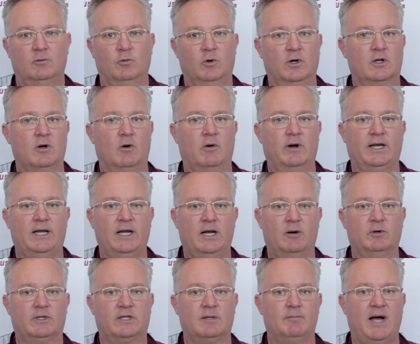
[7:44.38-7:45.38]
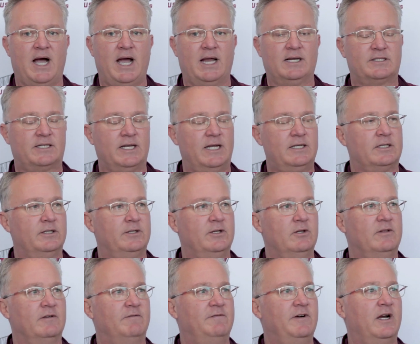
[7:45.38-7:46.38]
we're going in there with the mindset to
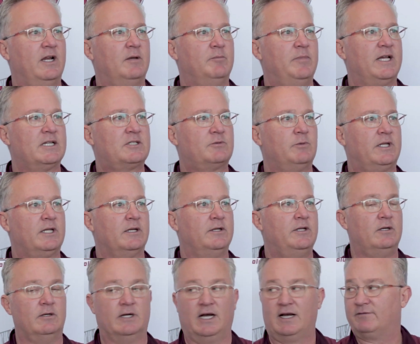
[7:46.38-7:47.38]
do the very best we can do.